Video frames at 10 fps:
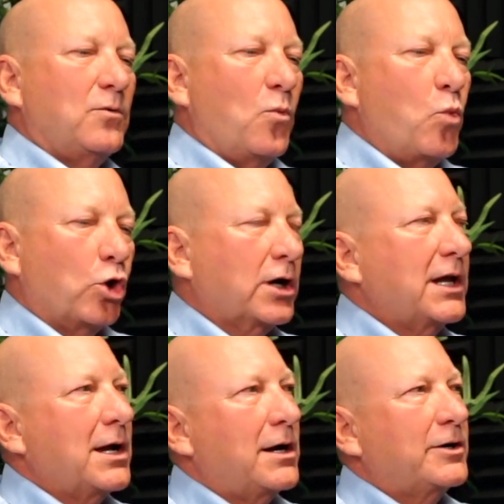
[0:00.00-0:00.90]

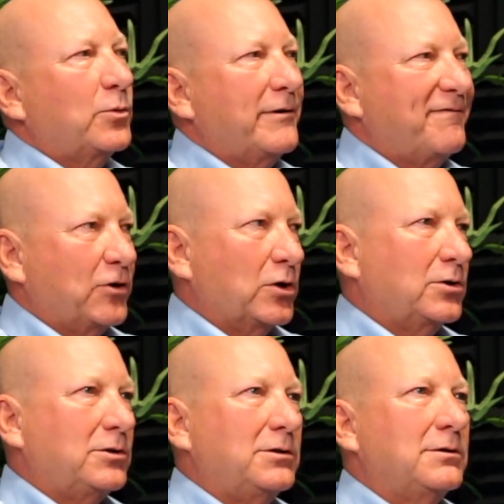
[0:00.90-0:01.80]
working on a
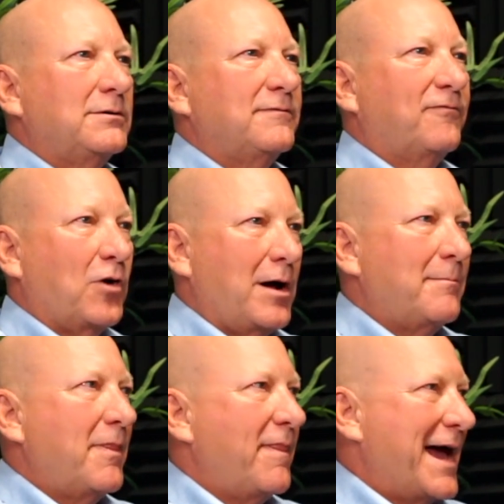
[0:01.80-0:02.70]
referral
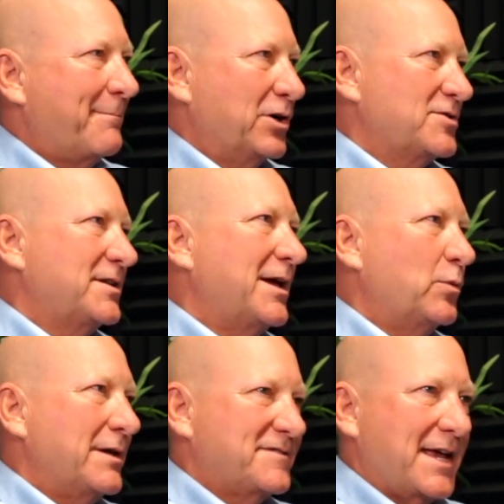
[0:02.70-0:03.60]
from that person that
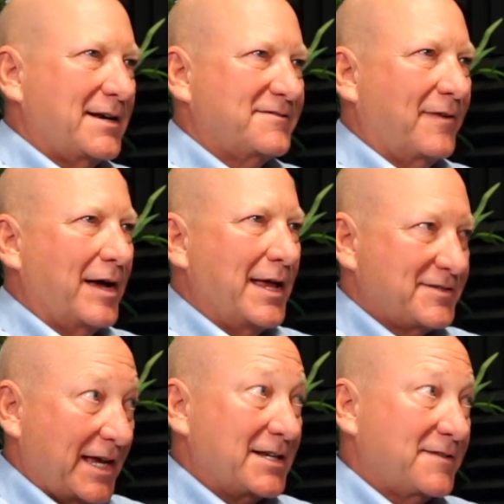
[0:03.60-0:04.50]
we have
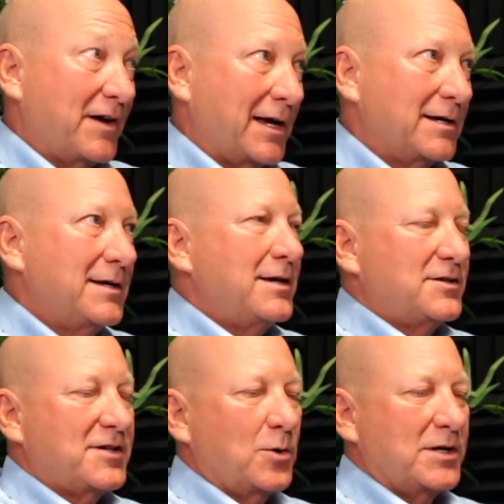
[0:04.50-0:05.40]
satisfied.
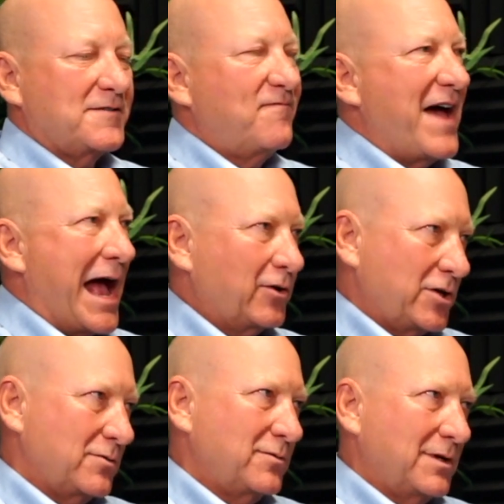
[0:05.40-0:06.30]
So its
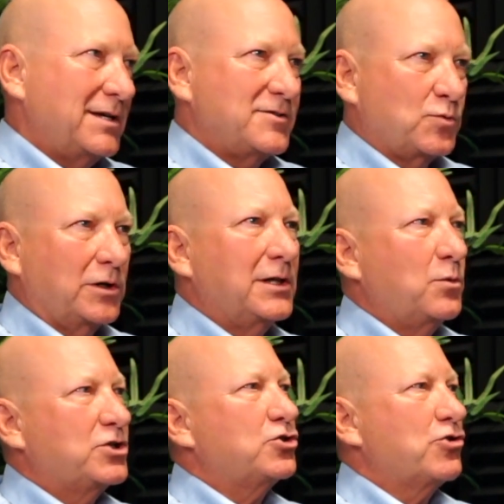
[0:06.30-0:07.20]
value is really
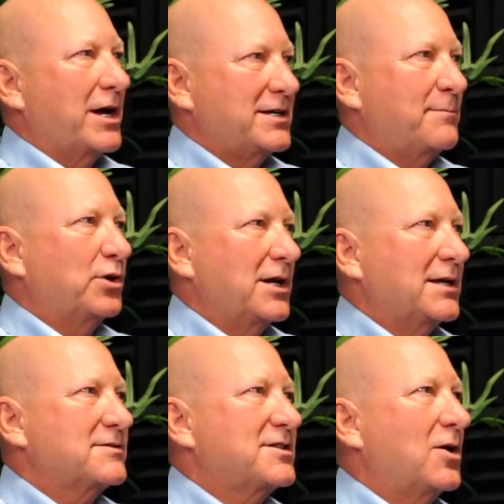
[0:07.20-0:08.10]
what you're trying to bring.
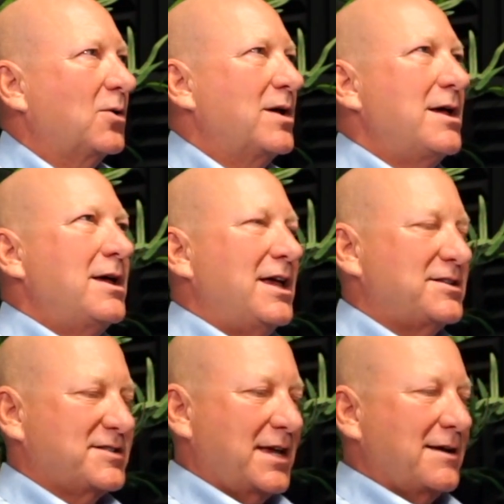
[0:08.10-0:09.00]
So
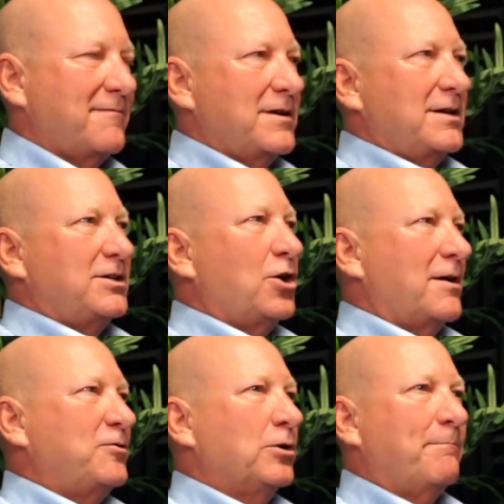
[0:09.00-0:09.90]
instead of, you know,
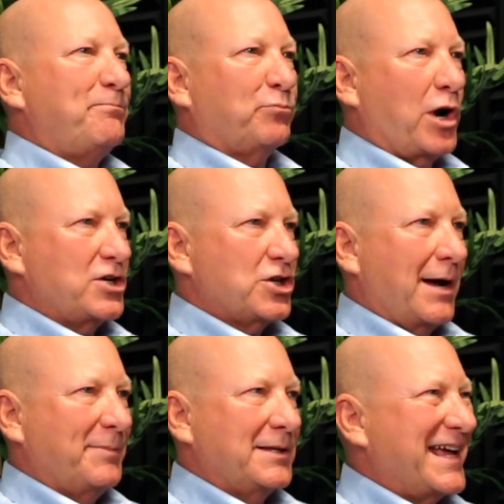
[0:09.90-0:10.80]
if you're price
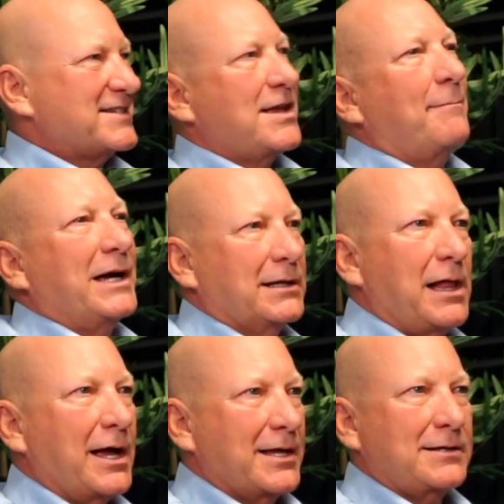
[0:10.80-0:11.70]
shopping, that's not my
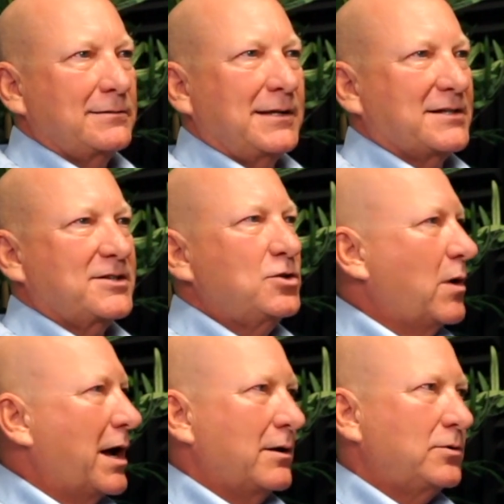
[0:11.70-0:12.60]
client. That's
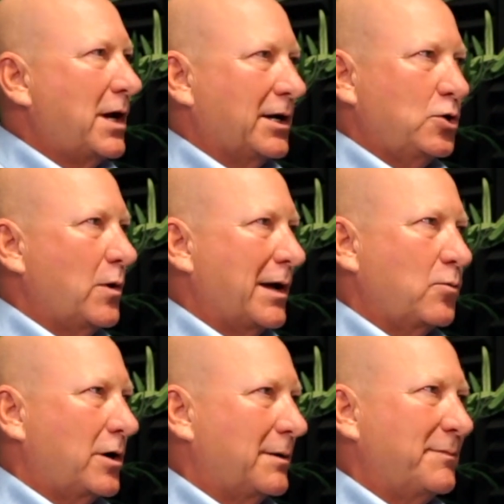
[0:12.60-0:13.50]
not who I
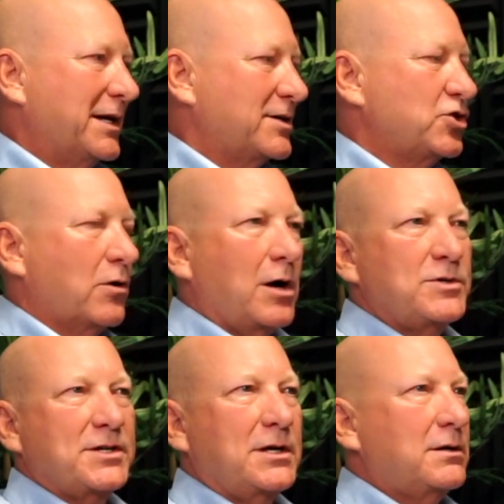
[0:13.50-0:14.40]
want, because you're
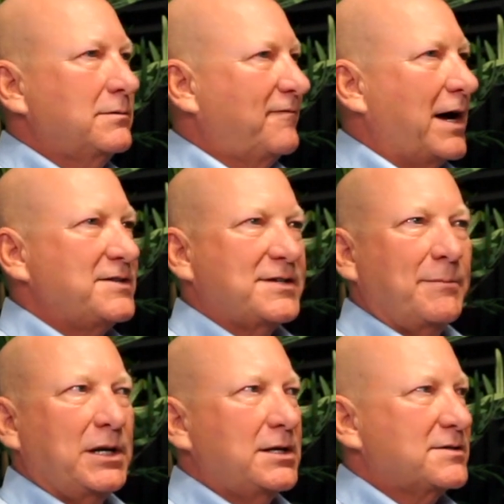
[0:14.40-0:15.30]
always going to find
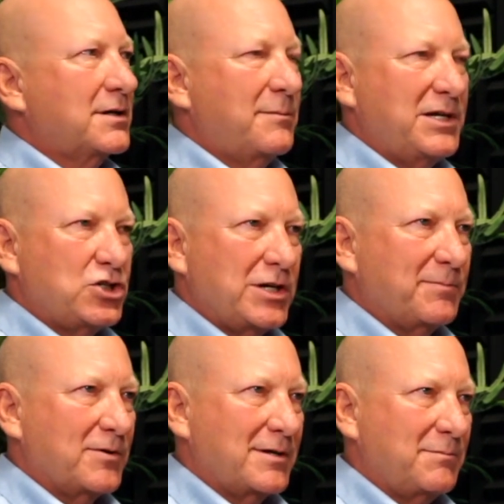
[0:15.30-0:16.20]
somebody that's going to be
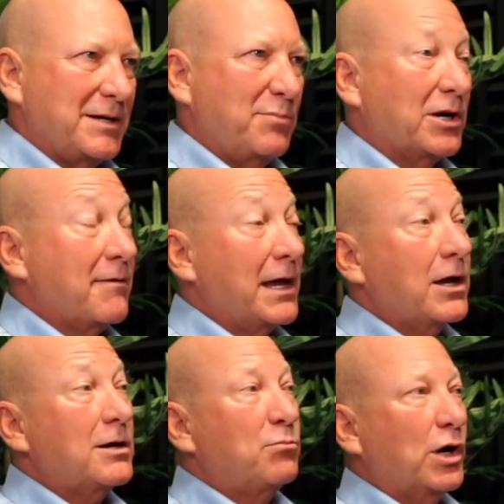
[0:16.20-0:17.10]
cheaper than me. But are they
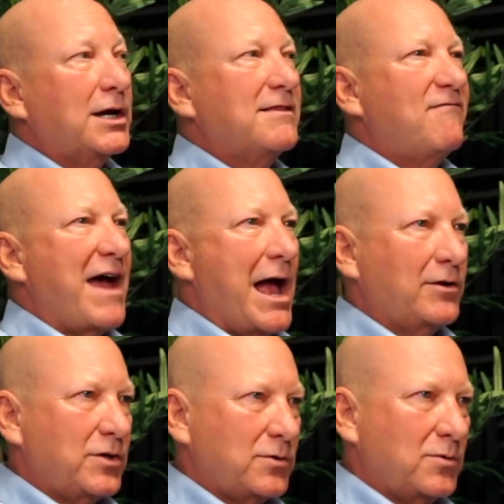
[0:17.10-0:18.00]
going to bring the
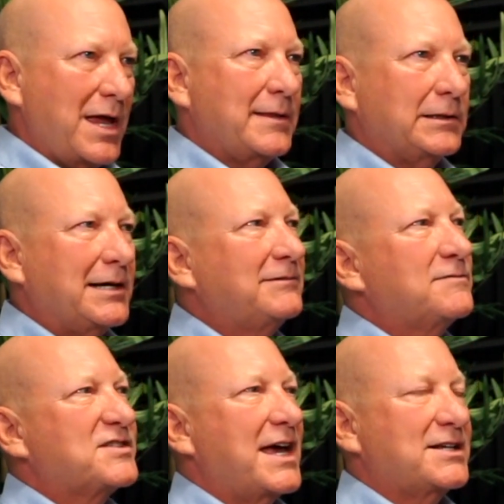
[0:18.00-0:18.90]
value and the level
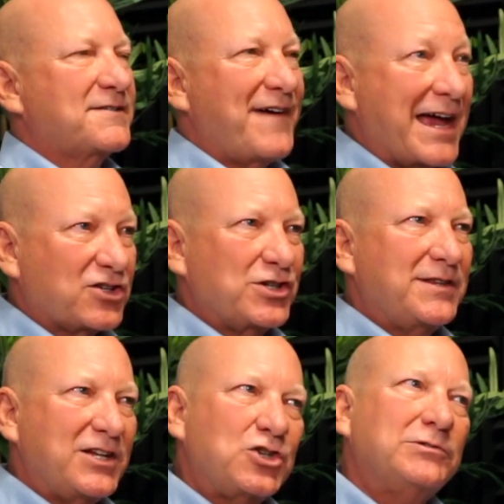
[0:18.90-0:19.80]
of satisfaction
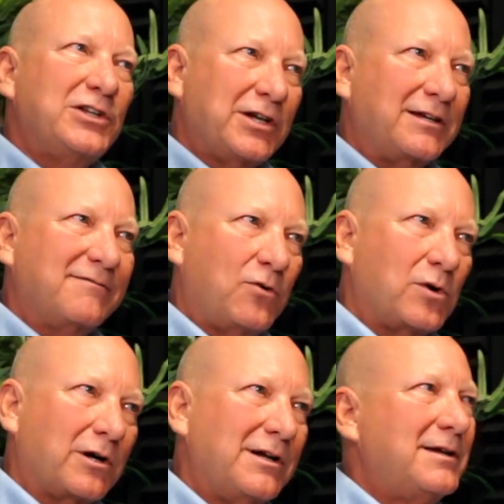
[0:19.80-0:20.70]
that you're looking for?
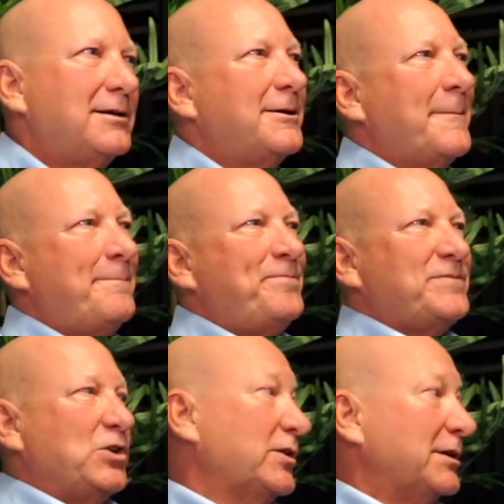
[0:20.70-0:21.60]
Mm-hmm.
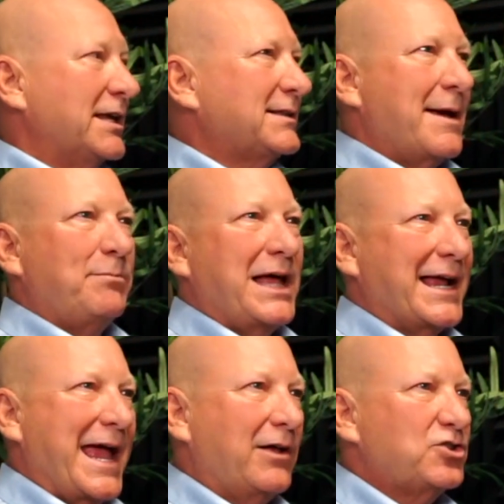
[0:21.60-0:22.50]
You can get that
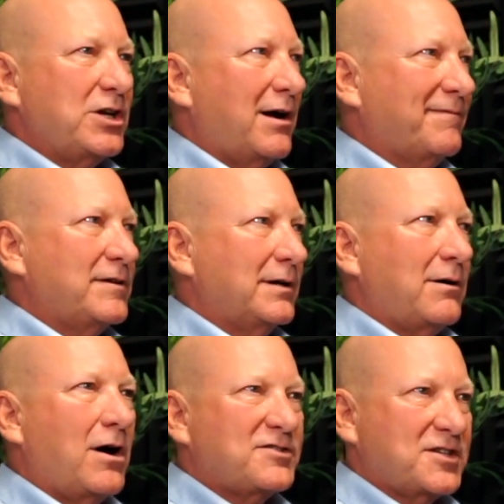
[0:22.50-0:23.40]
black algae off the
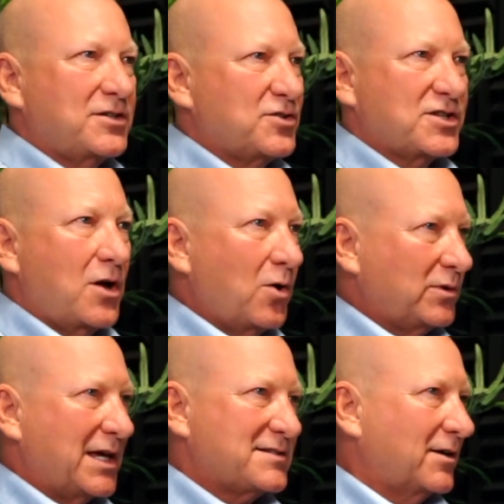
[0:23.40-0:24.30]
Austin stone
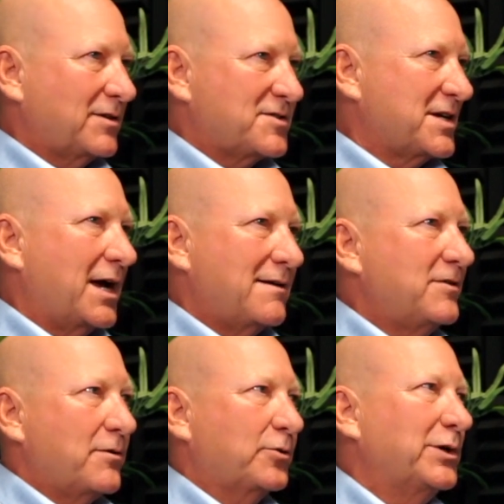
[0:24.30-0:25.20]
that's on the side of
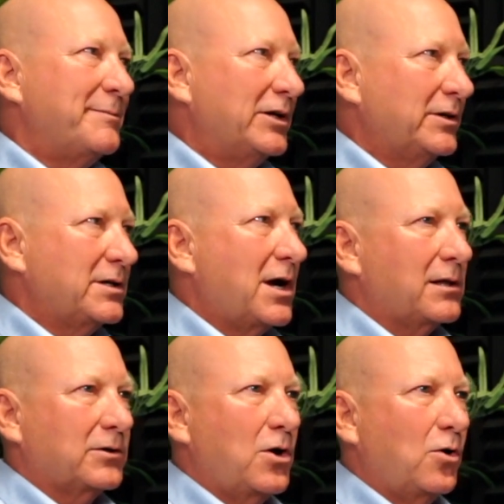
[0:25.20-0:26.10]
your $3 million
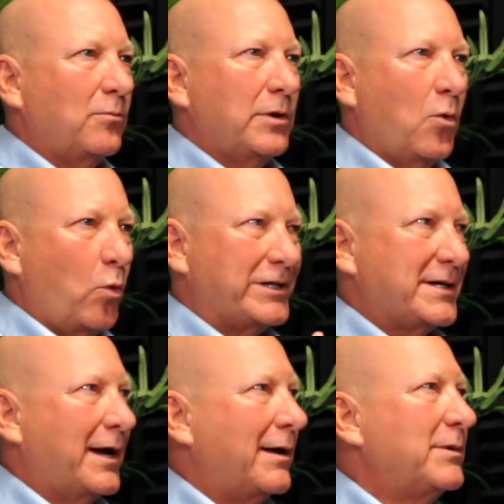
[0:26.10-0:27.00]
home one time.